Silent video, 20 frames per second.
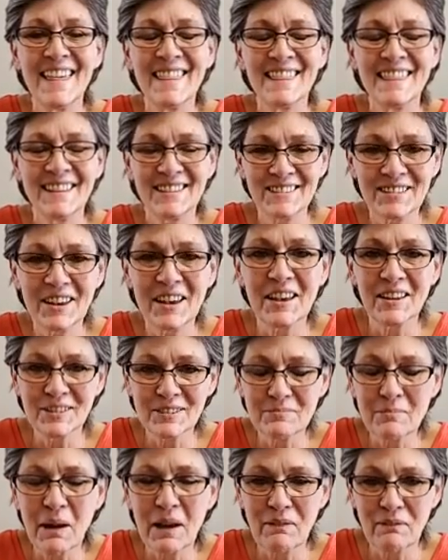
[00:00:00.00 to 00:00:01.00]
This is
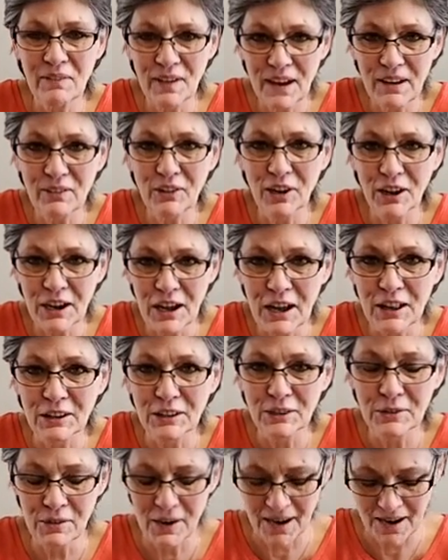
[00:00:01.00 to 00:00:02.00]
my favorite
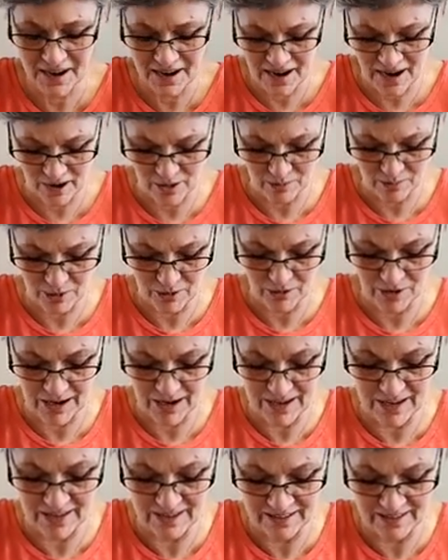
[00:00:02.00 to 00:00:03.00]
color right now,
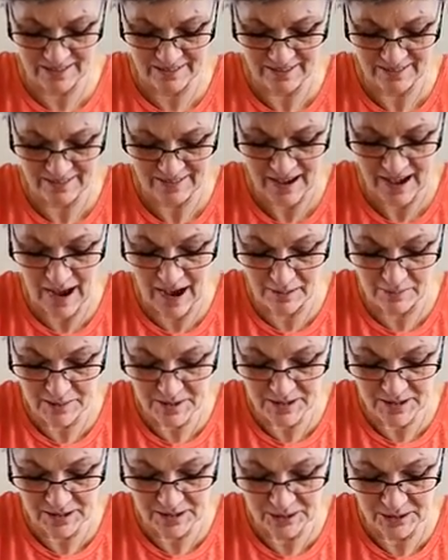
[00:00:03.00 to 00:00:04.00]
Marie.
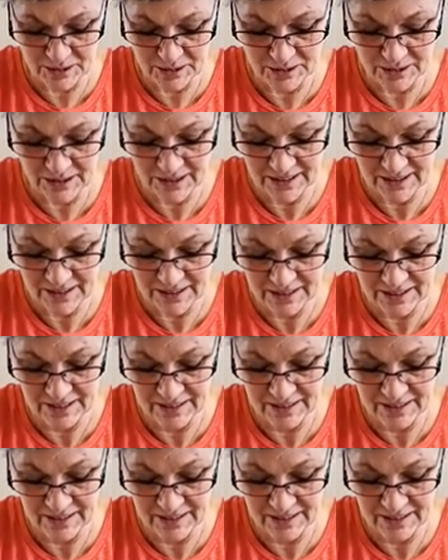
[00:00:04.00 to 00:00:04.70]
Absolutely.